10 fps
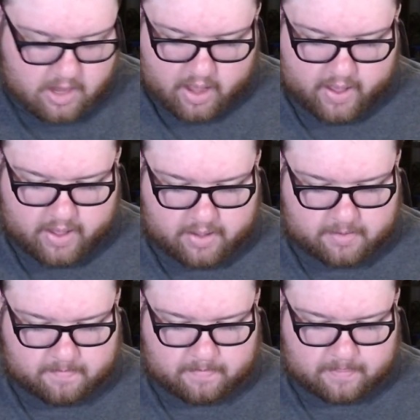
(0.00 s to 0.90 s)

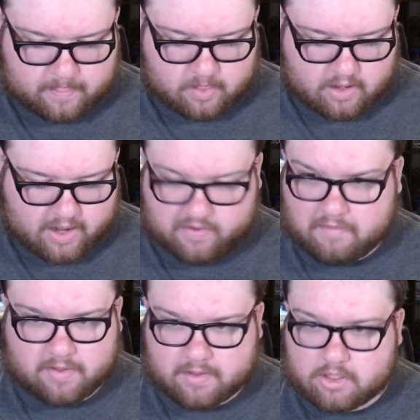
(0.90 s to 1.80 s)
It has
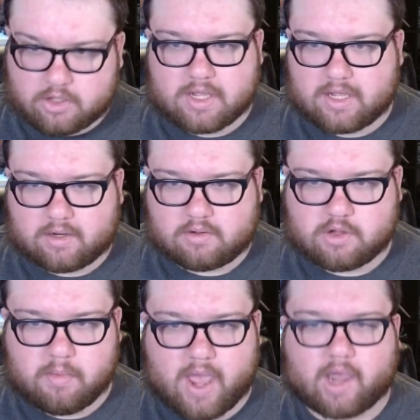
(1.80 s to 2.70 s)
everything you need to
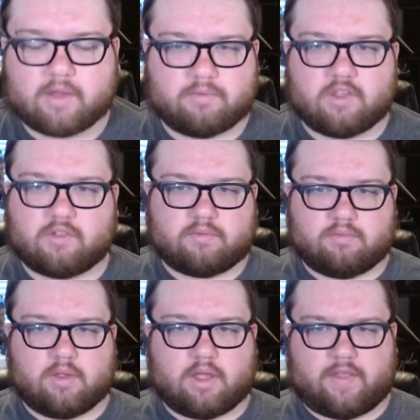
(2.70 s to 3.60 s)
make these.
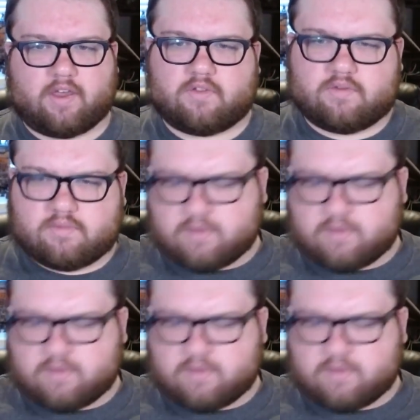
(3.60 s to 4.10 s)
I think it's